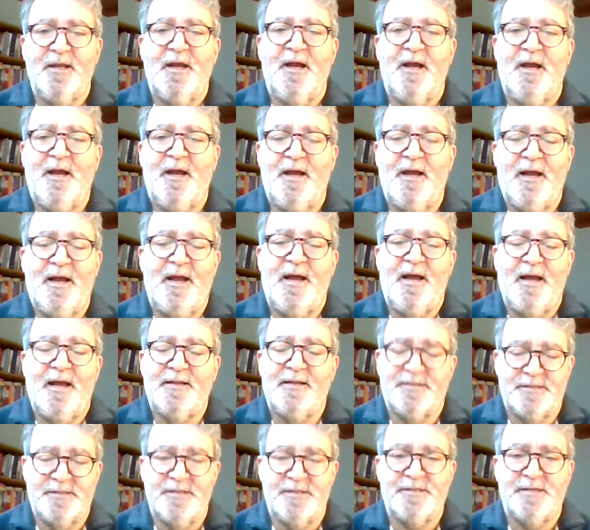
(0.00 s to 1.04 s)

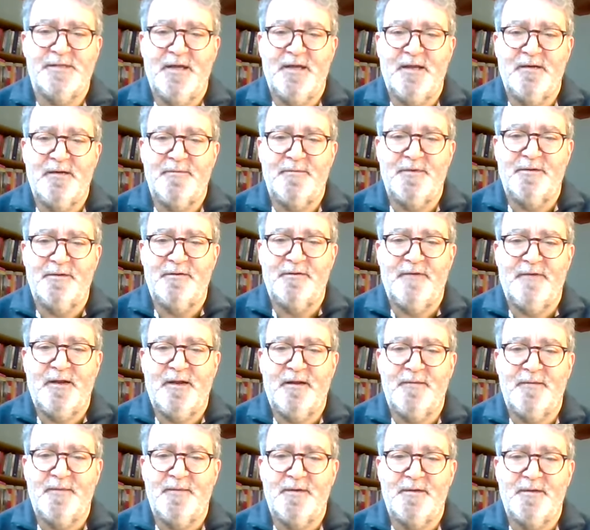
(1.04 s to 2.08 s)
and sustainable
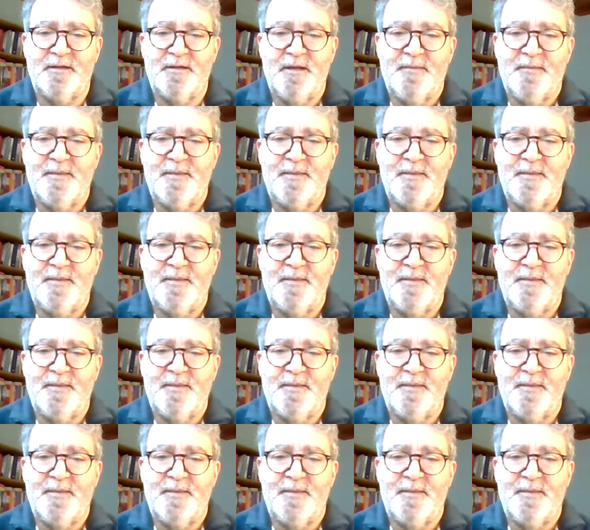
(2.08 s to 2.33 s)
development,